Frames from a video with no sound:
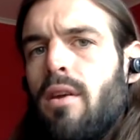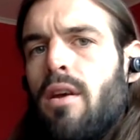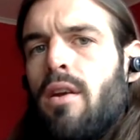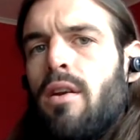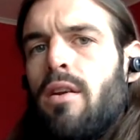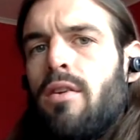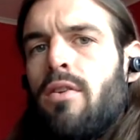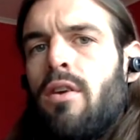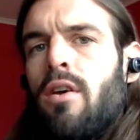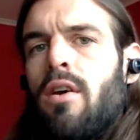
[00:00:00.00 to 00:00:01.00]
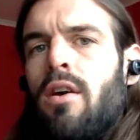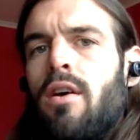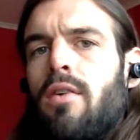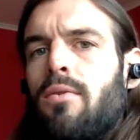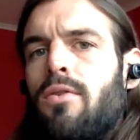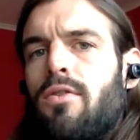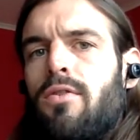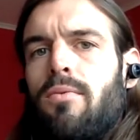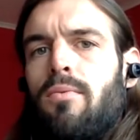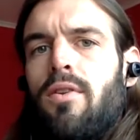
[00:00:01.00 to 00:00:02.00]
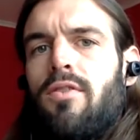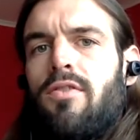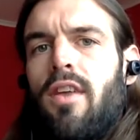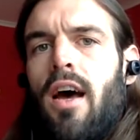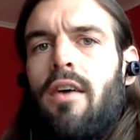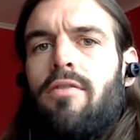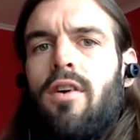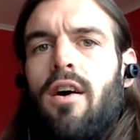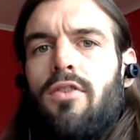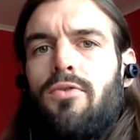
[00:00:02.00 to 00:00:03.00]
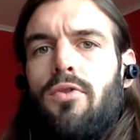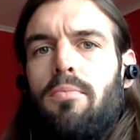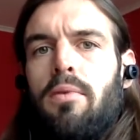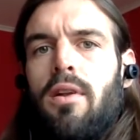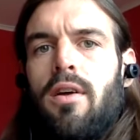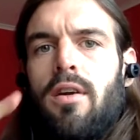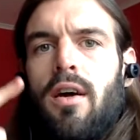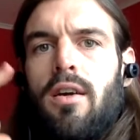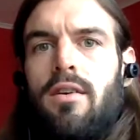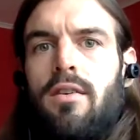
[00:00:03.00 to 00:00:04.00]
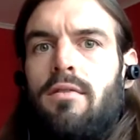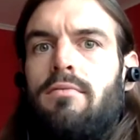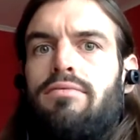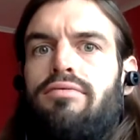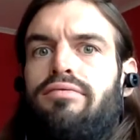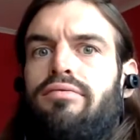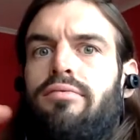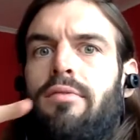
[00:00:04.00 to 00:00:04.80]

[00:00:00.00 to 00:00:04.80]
And it was when Stavroz was playing, I could pff,